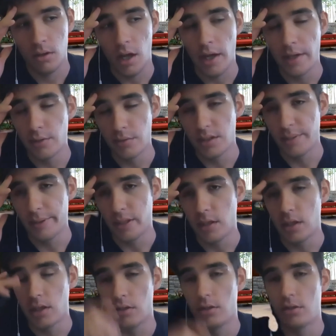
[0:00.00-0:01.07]
I don't
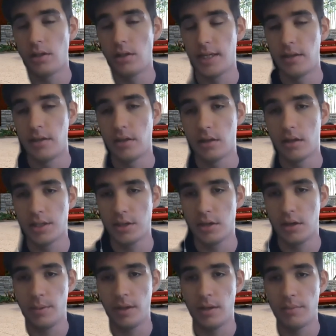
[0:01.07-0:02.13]
typically attend the
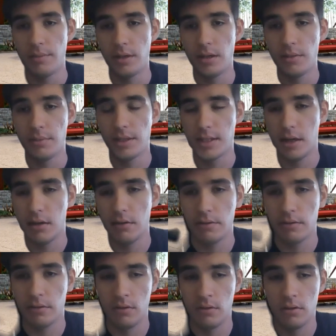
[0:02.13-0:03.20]
Cluster API meeting myself.
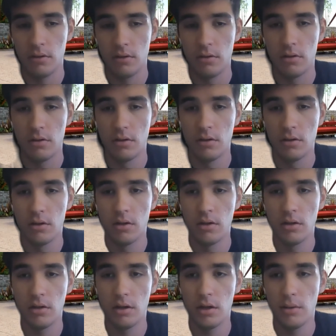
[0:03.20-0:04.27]

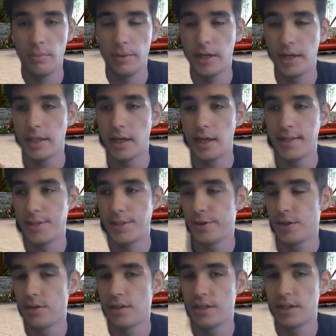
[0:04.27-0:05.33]
But I
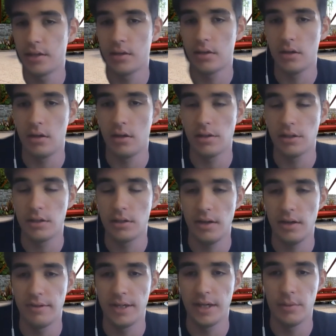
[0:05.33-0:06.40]
join our sync calls
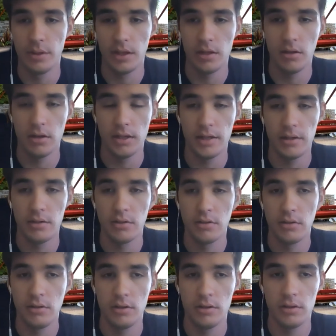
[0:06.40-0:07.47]
every now and then on it
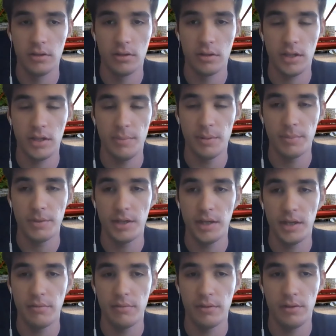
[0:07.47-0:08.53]
to keep up to
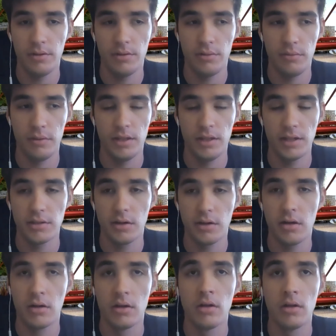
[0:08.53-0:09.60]
date with what things
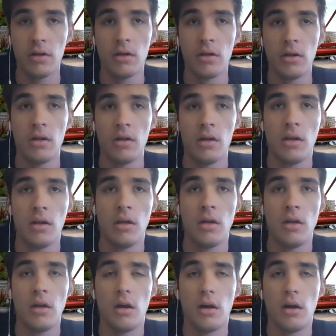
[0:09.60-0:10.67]
are.
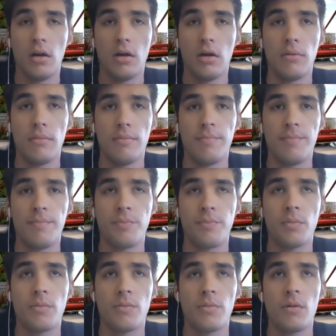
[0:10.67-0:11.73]

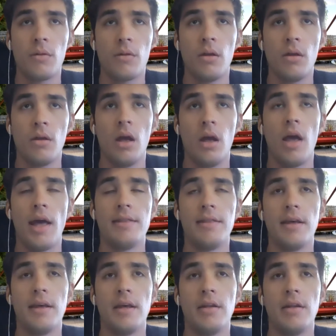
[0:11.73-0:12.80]
And
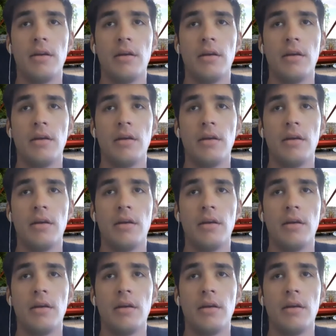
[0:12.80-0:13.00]
then